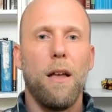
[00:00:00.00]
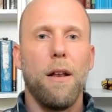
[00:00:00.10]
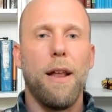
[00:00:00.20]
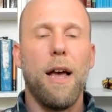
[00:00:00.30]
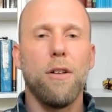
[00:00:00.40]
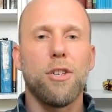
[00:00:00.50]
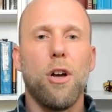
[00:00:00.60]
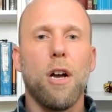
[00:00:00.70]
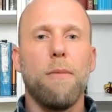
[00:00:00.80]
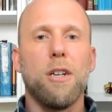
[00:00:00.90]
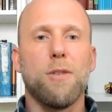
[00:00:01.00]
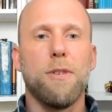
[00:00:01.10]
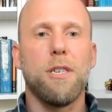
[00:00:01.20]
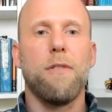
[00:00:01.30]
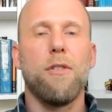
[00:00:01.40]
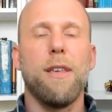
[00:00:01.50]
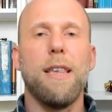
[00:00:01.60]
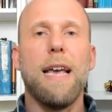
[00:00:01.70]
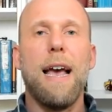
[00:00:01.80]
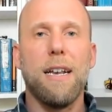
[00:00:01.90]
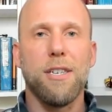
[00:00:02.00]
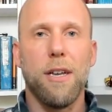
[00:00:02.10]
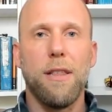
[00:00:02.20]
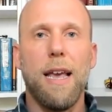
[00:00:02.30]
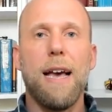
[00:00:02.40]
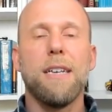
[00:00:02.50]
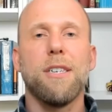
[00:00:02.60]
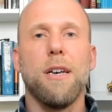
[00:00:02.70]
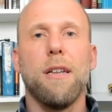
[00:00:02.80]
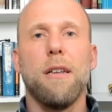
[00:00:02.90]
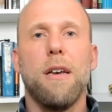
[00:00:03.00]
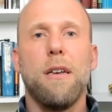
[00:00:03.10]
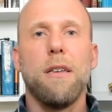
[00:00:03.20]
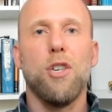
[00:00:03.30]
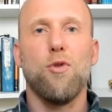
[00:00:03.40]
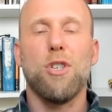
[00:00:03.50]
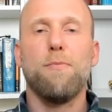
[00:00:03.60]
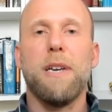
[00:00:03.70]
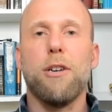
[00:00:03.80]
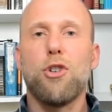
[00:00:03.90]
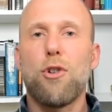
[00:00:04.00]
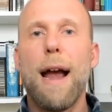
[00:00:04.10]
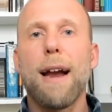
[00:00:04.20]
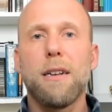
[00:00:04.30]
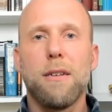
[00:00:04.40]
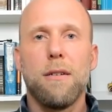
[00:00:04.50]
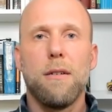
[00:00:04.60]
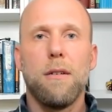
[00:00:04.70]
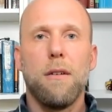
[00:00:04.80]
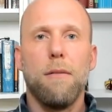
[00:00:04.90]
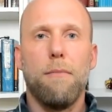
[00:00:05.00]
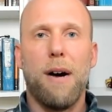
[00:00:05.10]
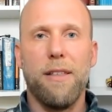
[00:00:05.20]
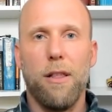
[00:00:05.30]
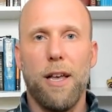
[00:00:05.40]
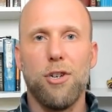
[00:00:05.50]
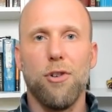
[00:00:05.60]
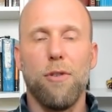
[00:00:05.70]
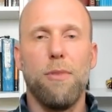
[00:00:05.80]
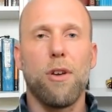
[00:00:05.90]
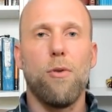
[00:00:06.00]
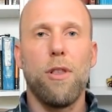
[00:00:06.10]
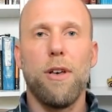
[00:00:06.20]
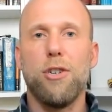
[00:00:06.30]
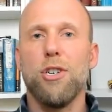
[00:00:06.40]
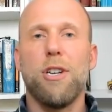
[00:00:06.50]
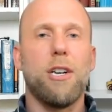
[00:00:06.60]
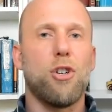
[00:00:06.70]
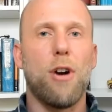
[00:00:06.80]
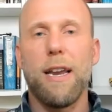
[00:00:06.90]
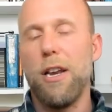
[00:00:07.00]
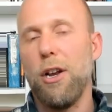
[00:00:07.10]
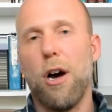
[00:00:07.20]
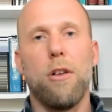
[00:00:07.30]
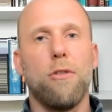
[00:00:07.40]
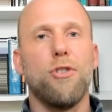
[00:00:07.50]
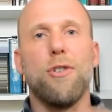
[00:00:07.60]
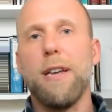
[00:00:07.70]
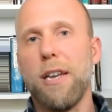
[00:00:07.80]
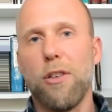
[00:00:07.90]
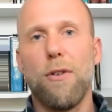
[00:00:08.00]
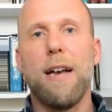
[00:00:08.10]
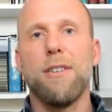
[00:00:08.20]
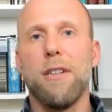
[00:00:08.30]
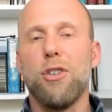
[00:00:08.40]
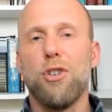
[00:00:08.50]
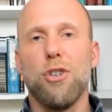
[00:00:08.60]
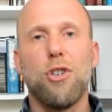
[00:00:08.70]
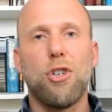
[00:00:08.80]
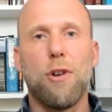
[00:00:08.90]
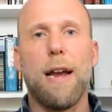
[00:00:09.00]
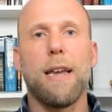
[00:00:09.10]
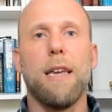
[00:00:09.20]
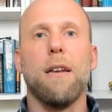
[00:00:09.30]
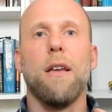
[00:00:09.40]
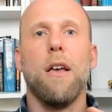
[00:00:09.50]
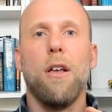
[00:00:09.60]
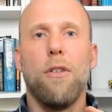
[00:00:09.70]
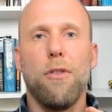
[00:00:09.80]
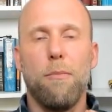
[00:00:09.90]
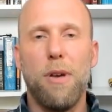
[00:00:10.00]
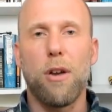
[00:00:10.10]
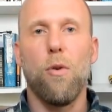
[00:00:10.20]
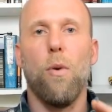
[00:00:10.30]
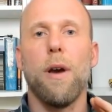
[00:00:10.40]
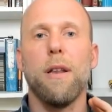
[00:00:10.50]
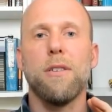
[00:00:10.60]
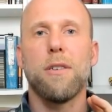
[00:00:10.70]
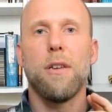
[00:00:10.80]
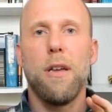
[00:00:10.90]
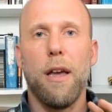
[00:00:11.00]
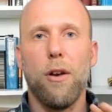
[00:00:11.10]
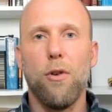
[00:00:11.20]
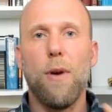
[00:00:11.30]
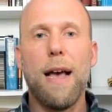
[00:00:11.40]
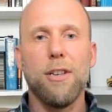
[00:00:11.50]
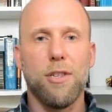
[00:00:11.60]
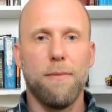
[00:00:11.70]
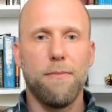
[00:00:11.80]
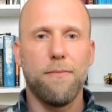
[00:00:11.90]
Now let's talk about specifically the asset. The asset is what's being tracked by the ledger. The Bitcoin ledger is not tracking dollars or any other asset. It's just tracking Bitcoins and who has them.